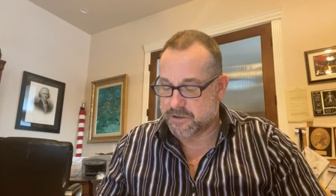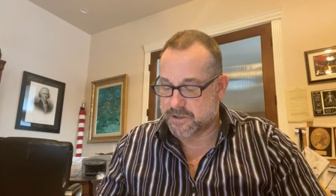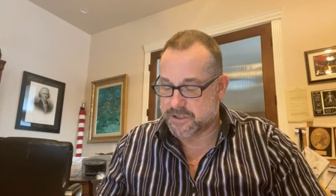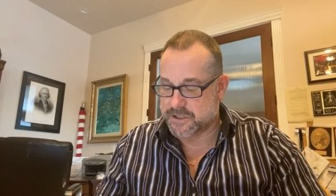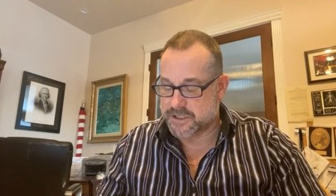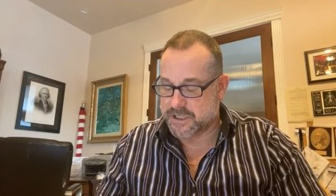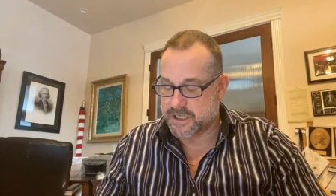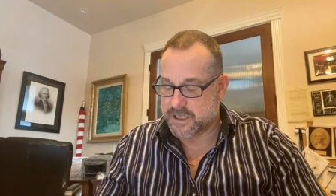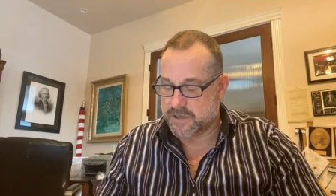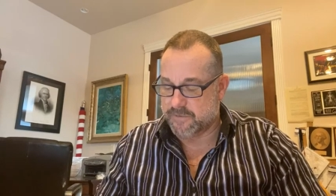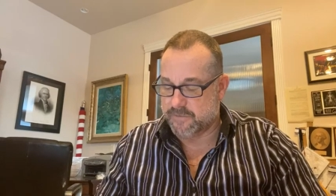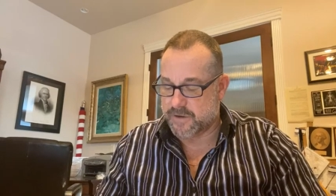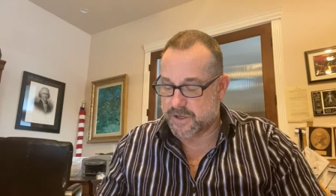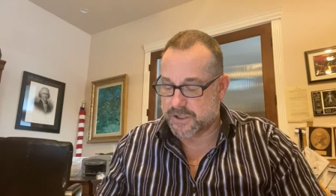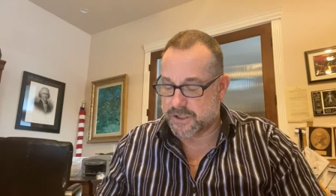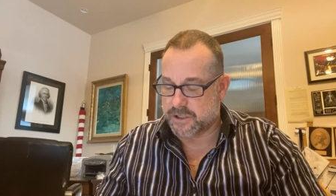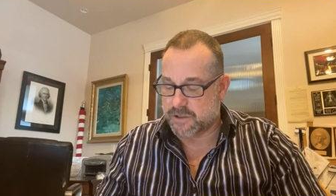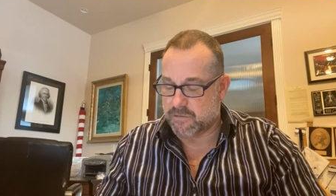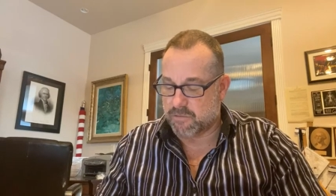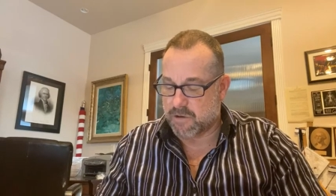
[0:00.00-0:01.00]
You can see
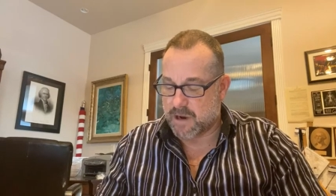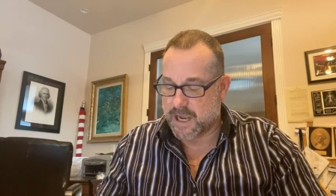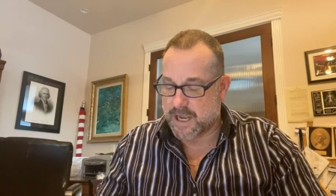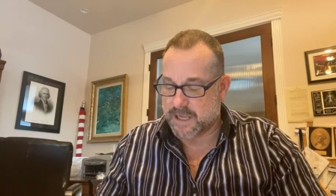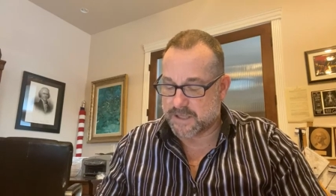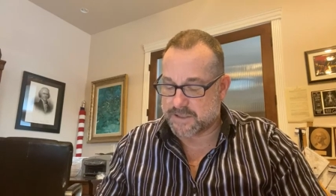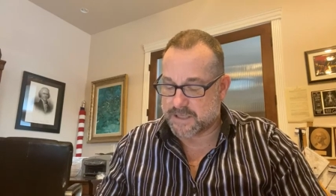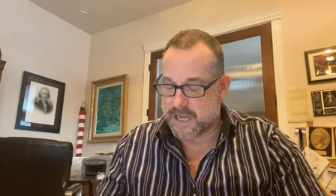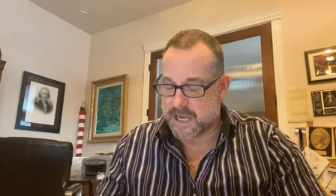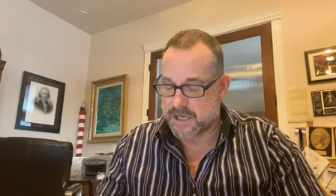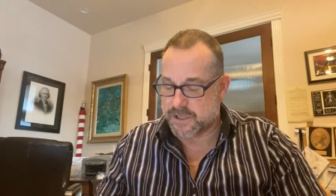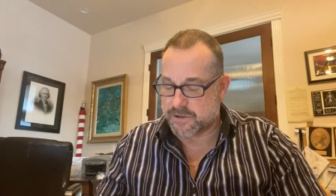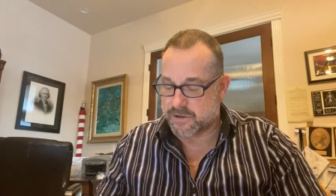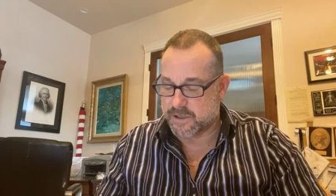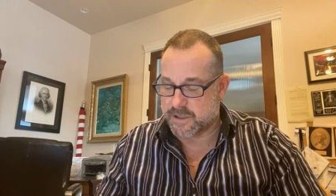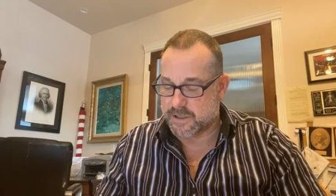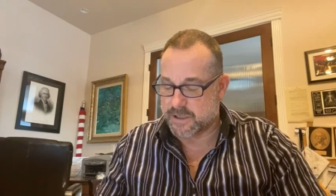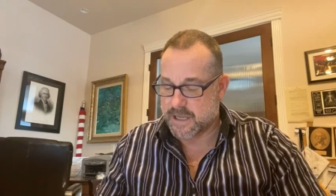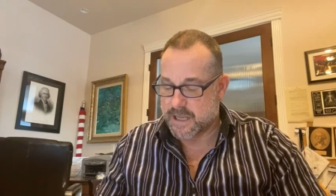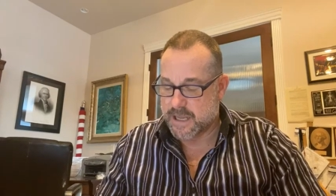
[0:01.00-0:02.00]
division, riots,
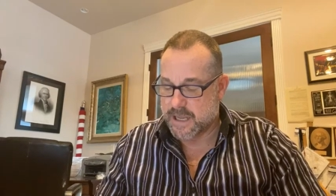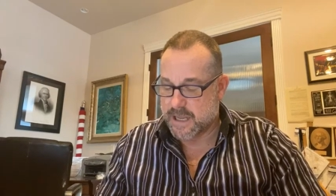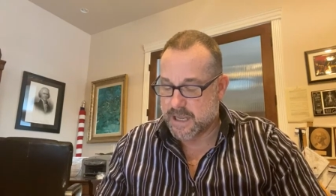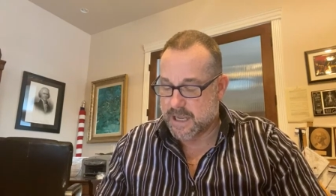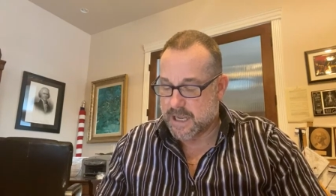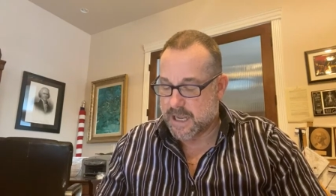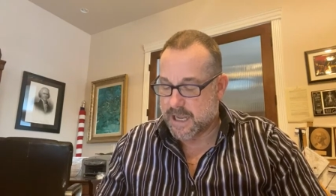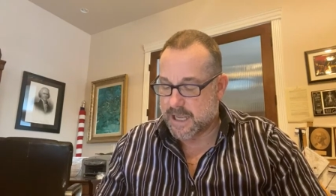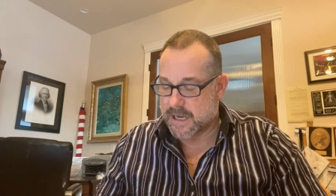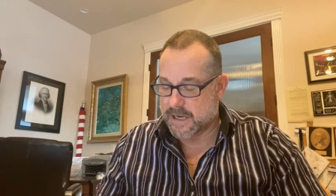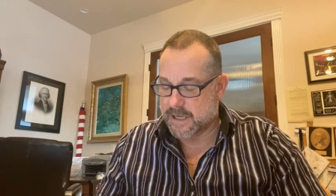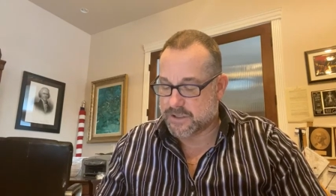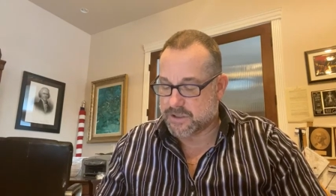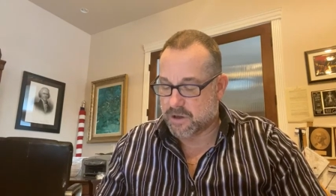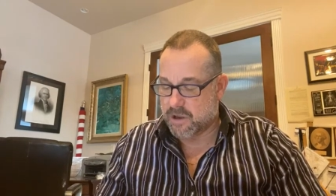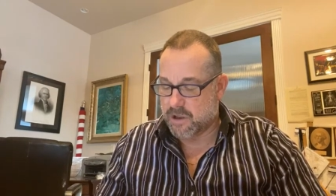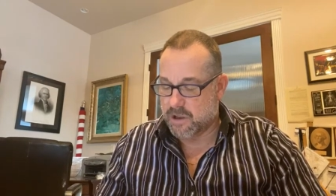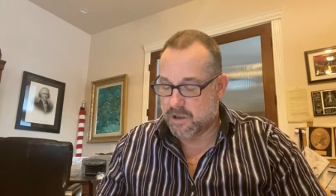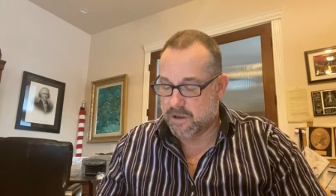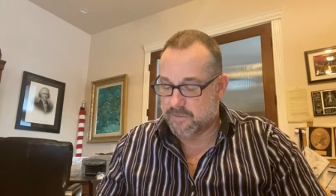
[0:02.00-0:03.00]
hatred, and it's
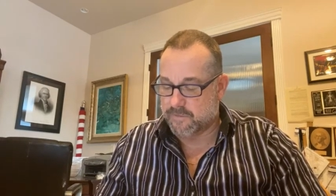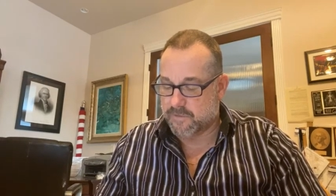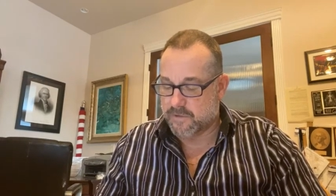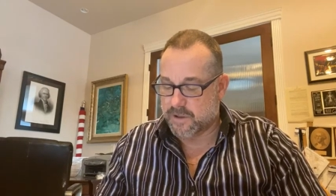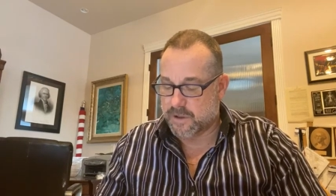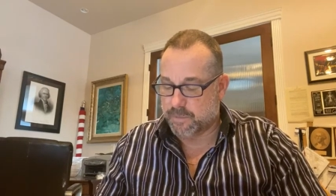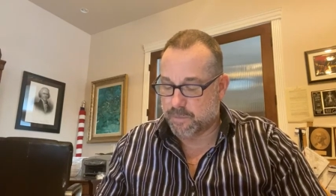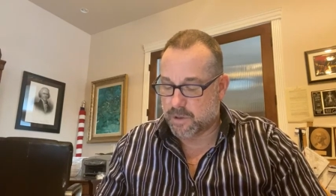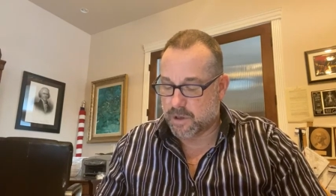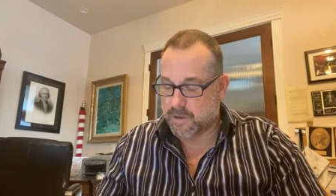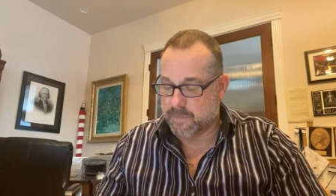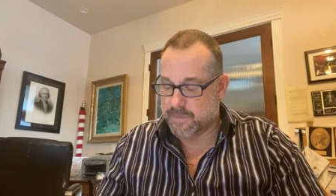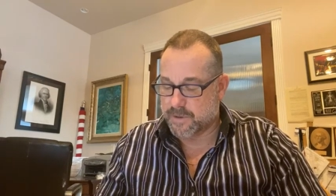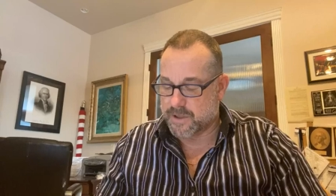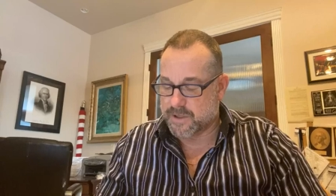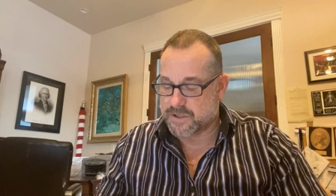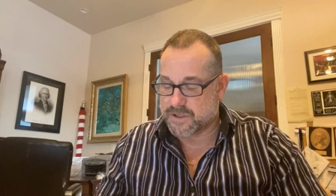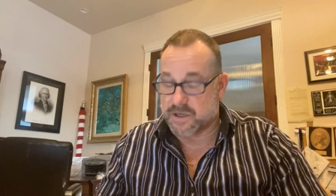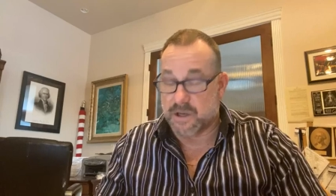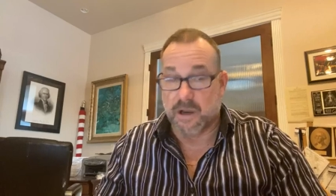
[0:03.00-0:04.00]
all for the
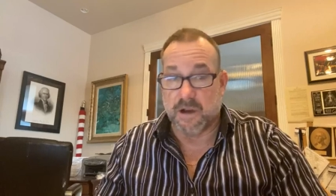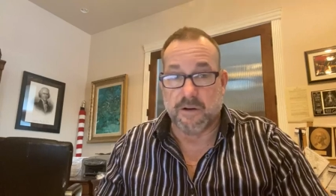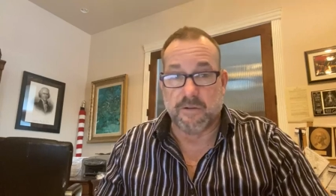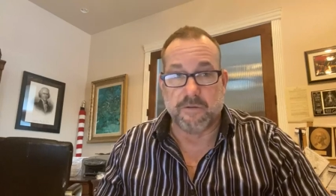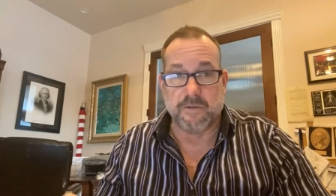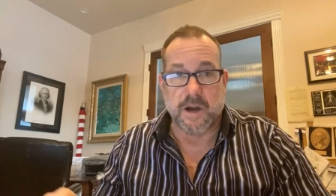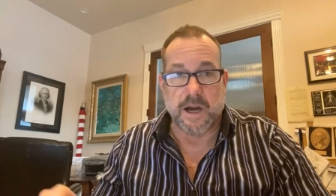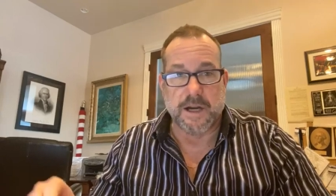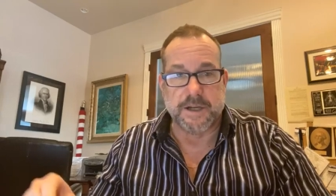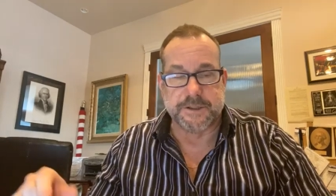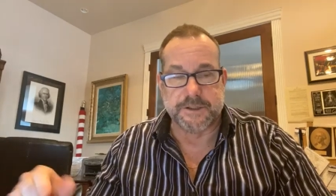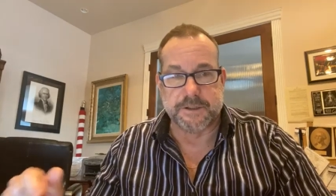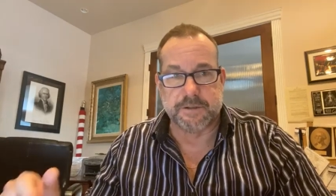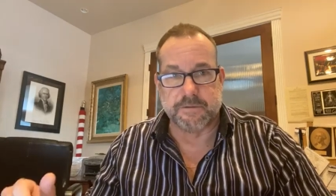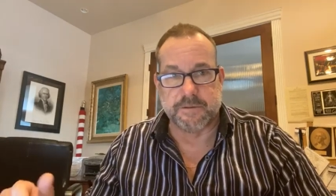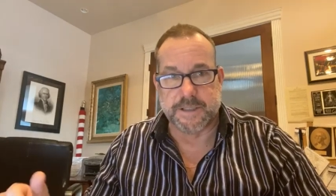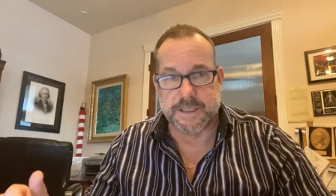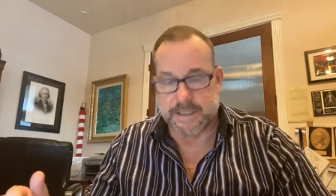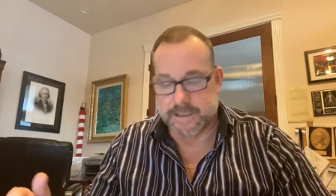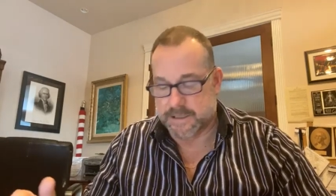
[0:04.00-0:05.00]
purpose of
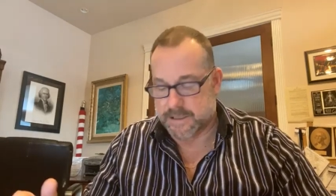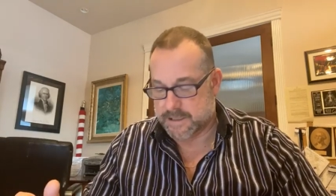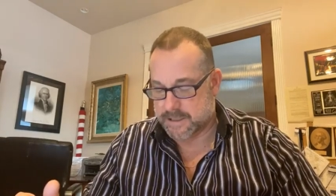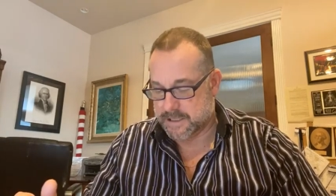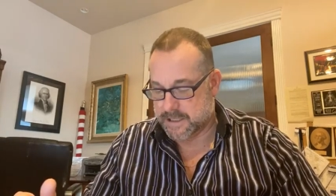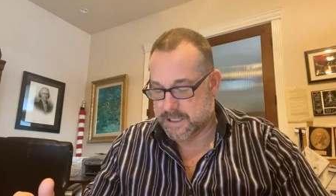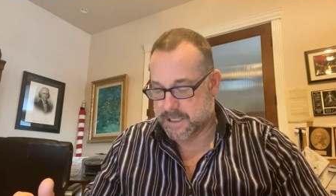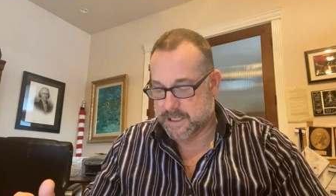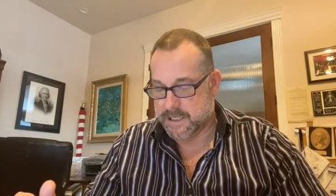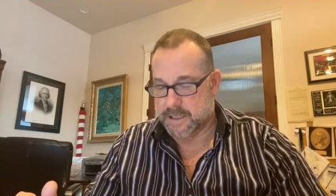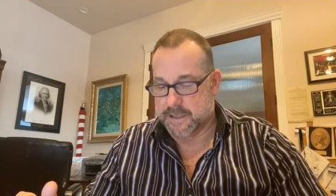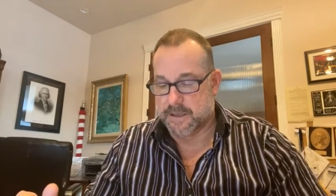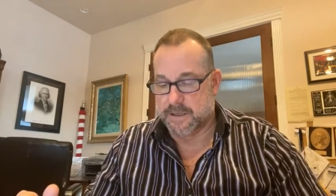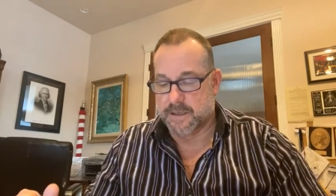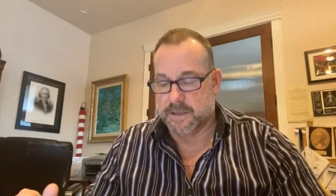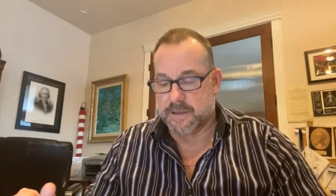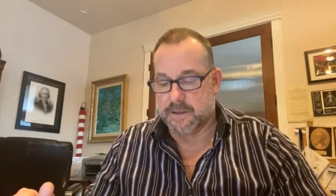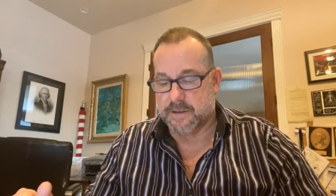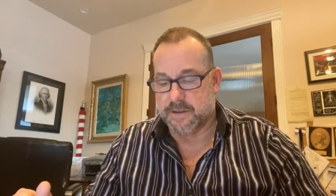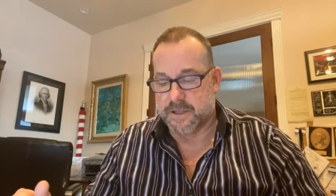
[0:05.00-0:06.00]
ushering
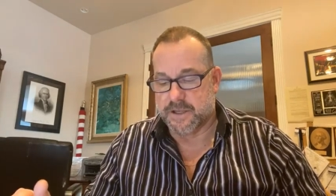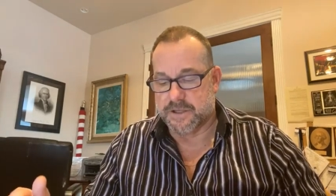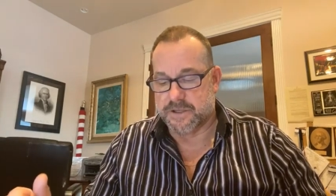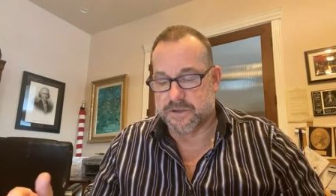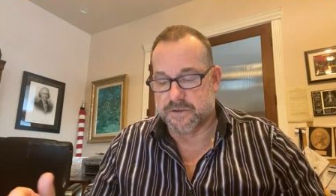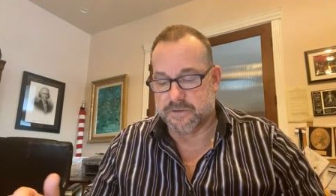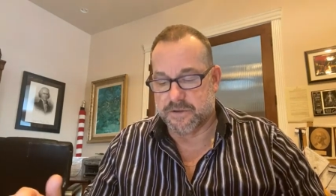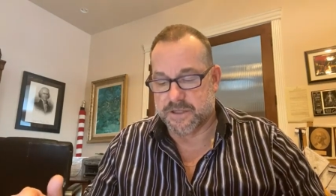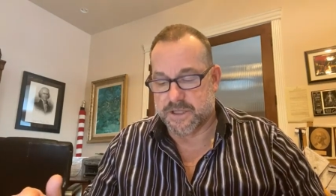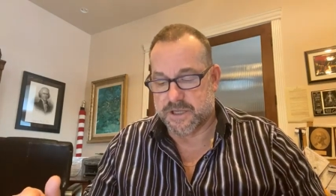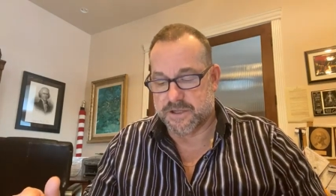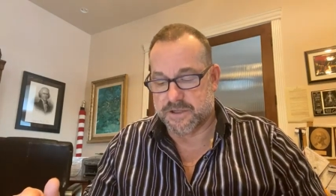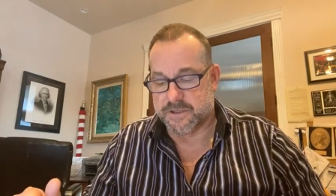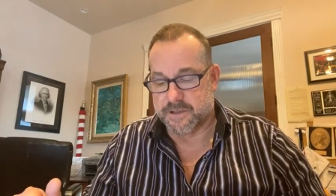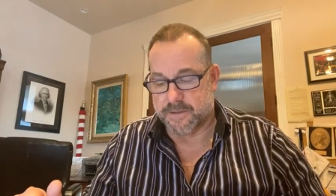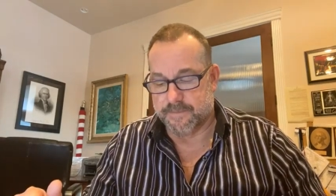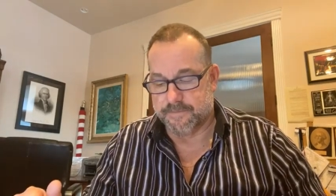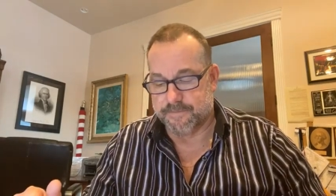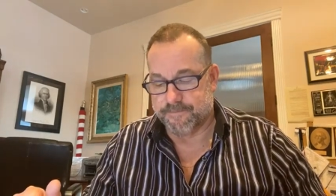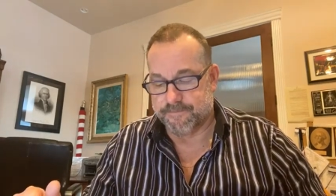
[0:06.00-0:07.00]
in this new
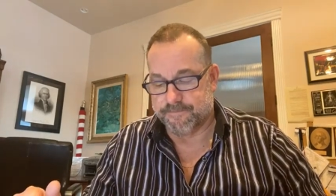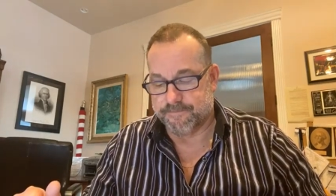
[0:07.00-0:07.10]
system.